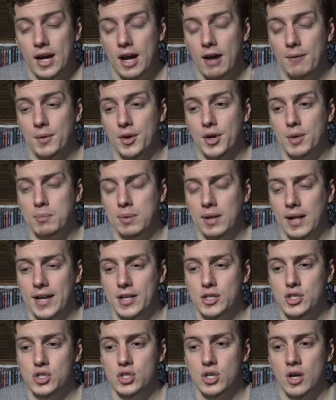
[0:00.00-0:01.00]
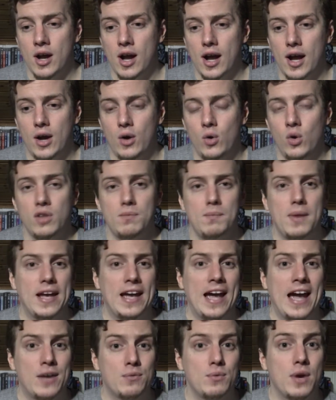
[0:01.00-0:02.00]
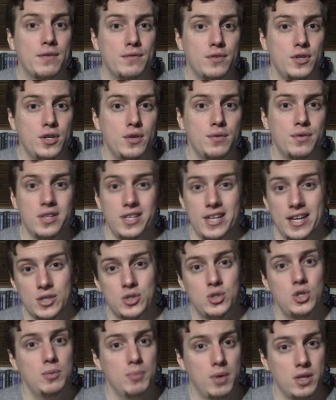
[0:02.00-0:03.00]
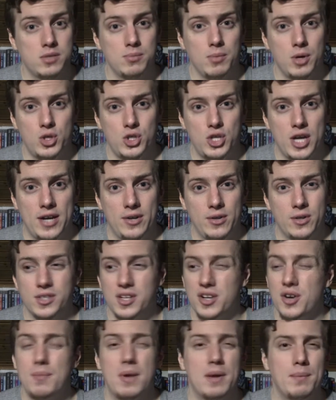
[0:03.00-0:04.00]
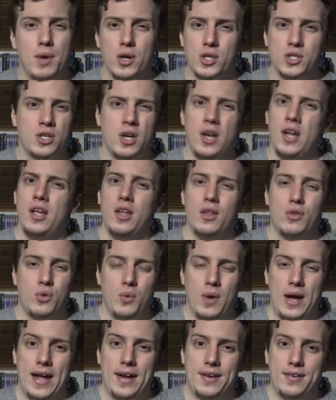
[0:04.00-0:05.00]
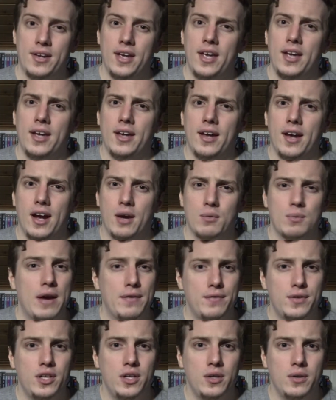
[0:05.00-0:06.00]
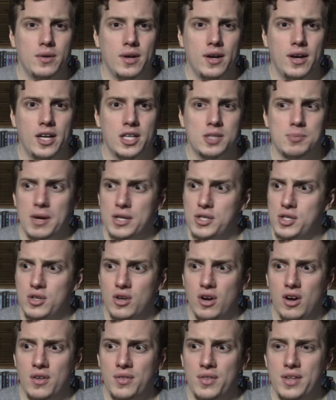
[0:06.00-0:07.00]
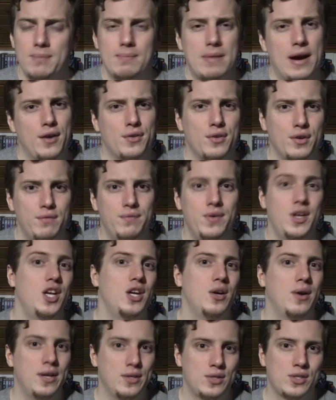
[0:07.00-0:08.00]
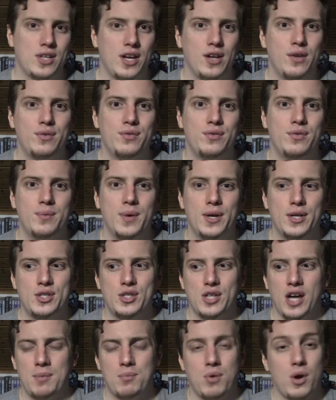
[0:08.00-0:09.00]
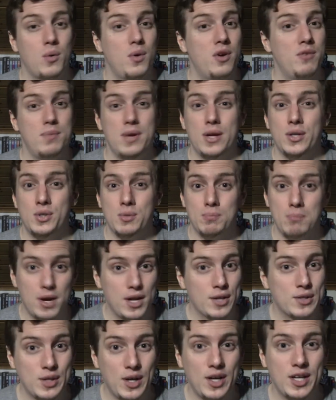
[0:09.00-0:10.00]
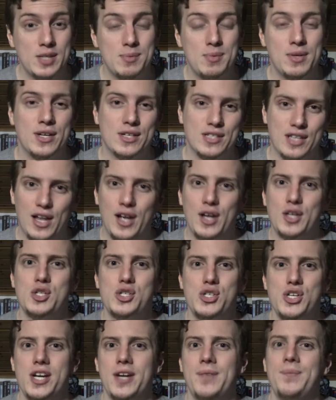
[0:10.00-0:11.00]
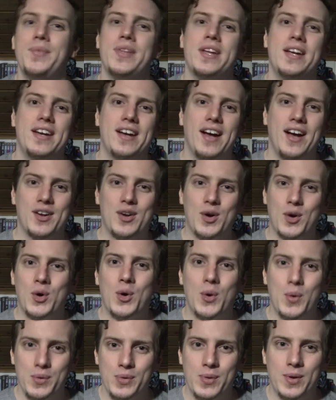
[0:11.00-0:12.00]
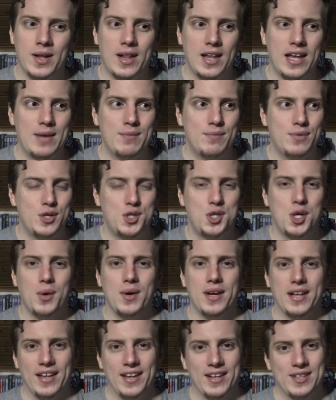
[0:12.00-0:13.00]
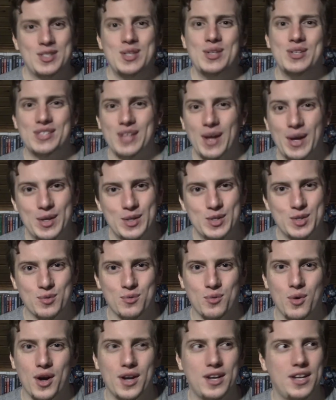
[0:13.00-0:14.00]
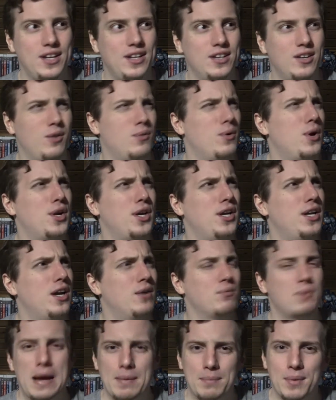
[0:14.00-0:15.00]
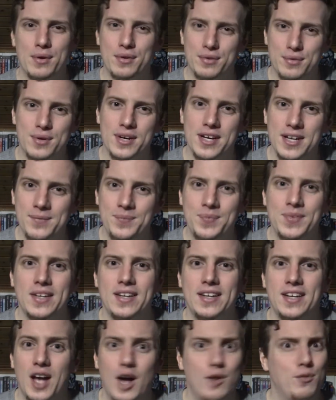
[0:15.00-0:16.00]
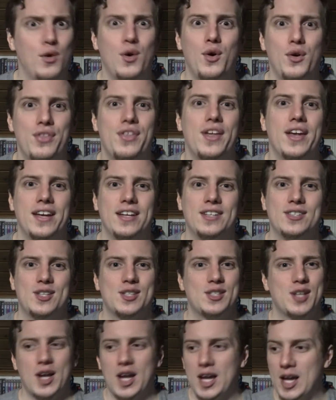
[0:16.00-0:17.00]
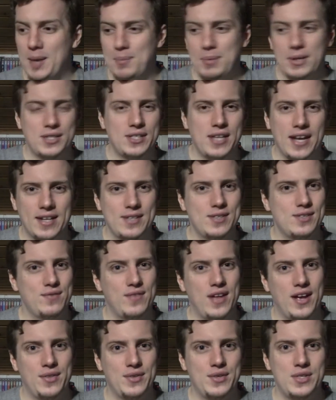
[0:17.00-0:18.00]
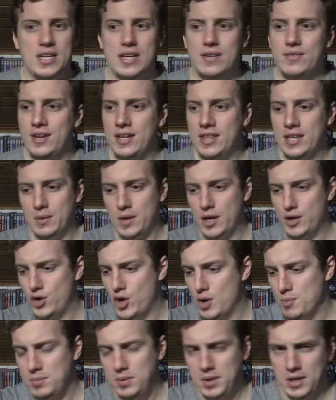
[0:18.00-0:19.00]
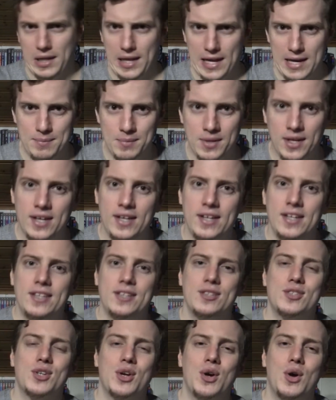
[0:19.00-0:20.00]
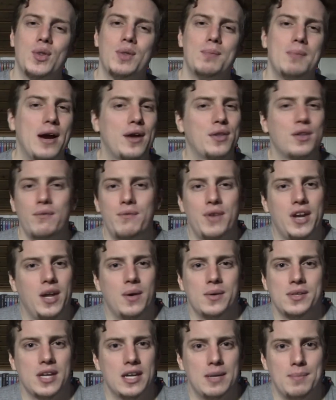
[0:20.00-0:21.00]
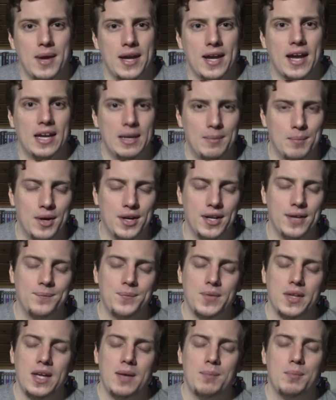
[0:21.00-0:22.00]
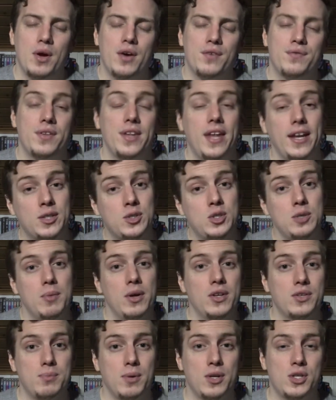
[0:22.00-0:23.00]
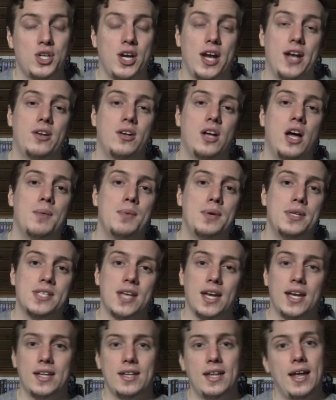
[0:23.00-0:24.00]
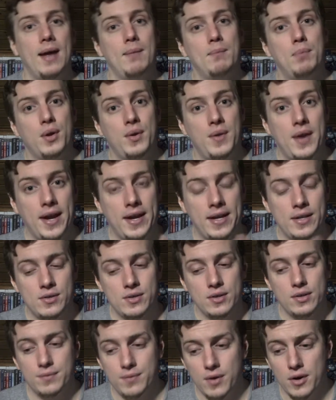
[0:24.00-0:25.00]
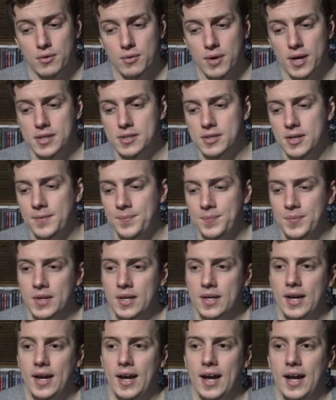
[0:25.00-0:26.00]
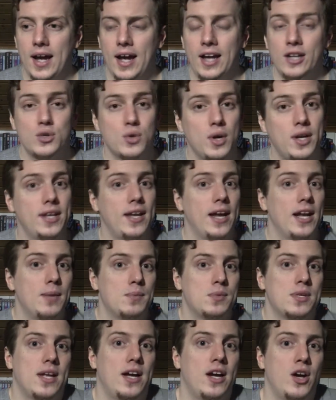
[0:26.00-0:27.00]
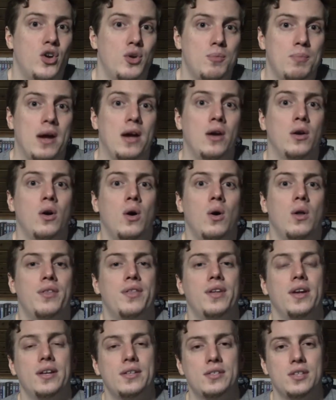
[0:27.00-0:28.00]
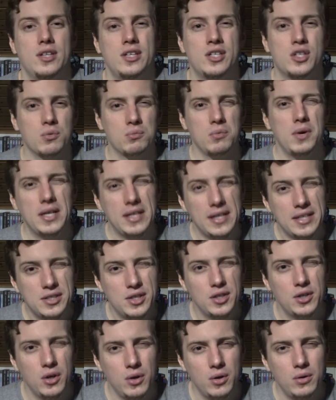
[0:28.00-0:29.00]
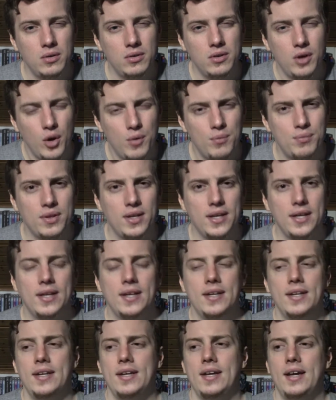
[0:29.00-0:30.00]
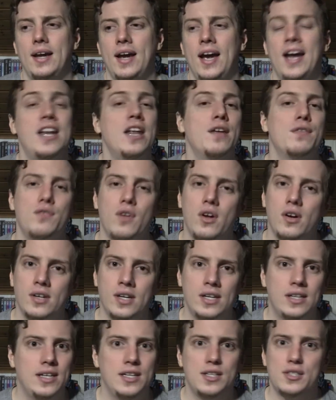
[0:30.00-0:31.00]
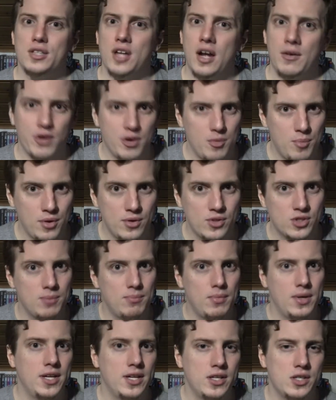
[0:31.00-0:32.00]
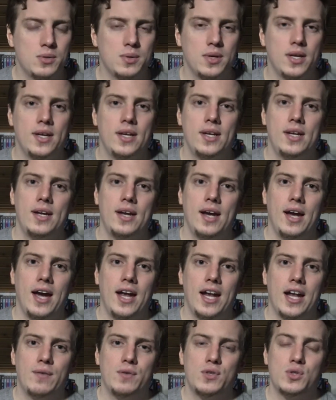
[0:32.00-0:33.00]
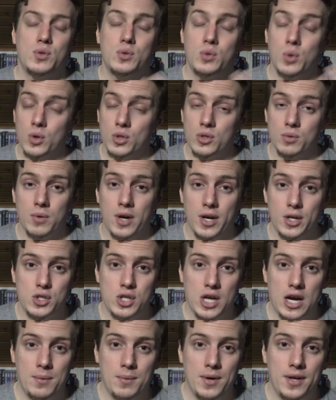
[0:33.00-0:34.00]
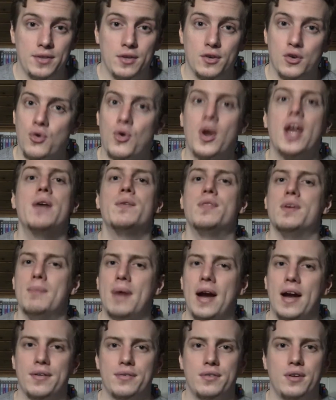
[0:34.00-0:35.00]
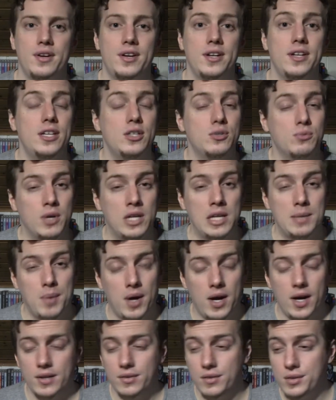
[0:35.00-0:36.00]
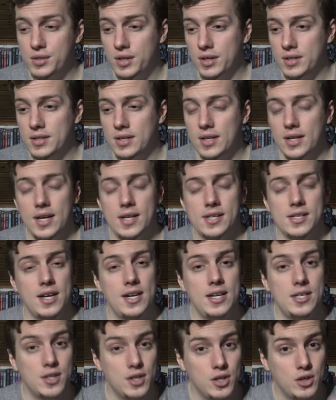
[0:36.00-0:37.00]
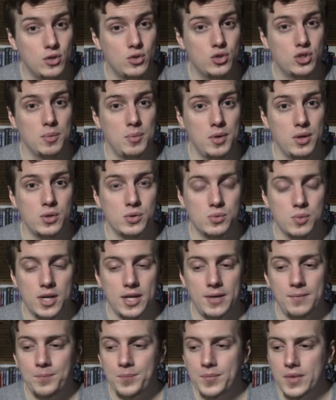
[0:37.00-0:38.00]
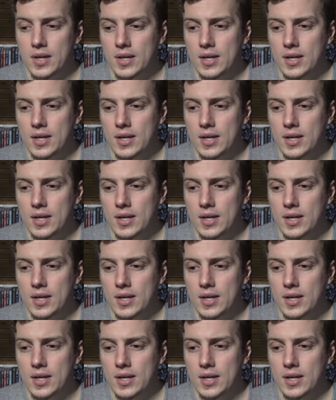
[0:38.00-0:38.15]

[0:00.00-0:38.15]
I'm going to pledge all of my ad revenue for the next 2 months of my channel, because I don't make much through ad revenue, especially not on the marathon video itself, which I probably won't be able to monetize, because last year I got caught with the claim for showing like 2 seconds of Rambo 3, of all things, just like a couple of seconds of that on the TV, and they're like, nope, claimed. So the marathon video isn't going to make any money, but for the next 2 months of my channel, I'll be taking that and putting that into the fundraiser and trying to get up to that £100 goal. I think it's a realistic goal, hopefully. And if not, at least I'm going to be putting some money into it. And I've talked to Ryan Chataway, the creator of the marathon, and he's really behind this idea. He said he's going to contribute as well.